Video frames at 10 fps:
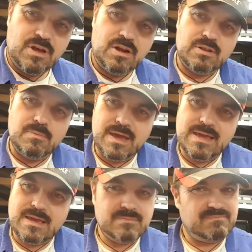heard of the
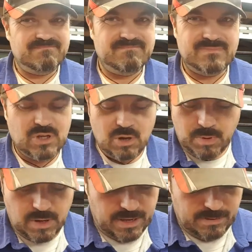make, don't
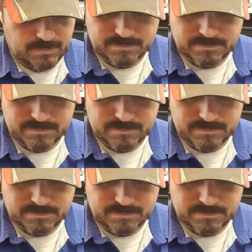buy it.